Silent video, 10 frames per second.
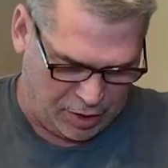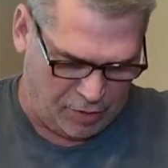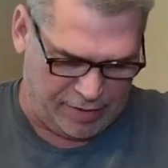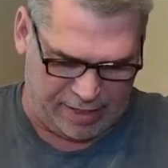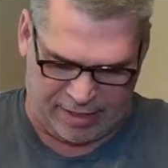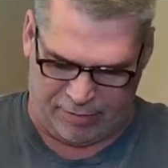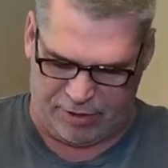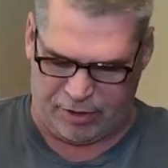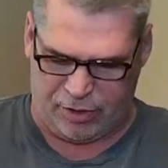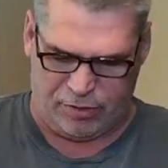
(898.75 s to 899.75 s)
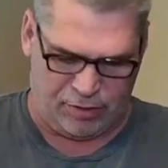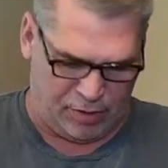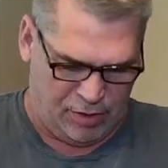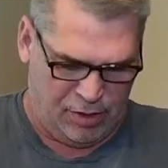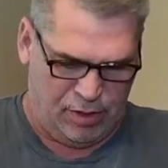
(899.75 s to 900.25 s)
Oh, that's how this goes.
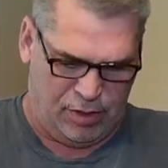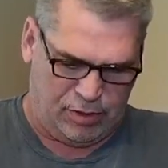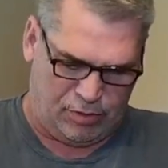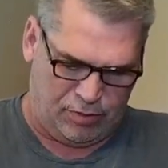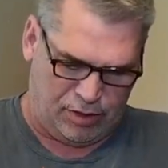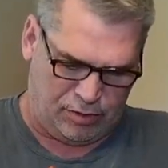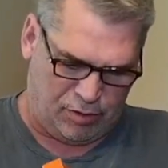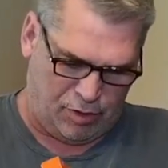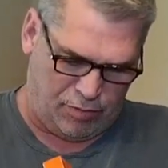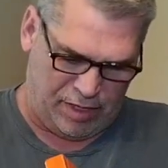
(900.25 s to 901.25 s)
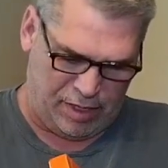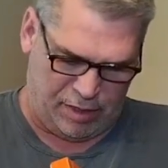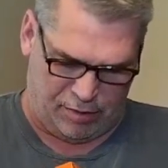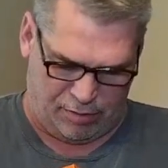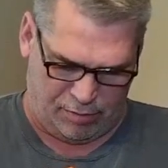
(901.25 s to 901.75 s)
So this will go in
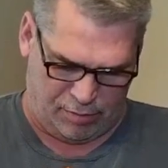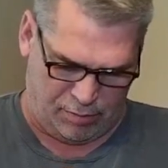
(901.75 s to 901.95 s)
here.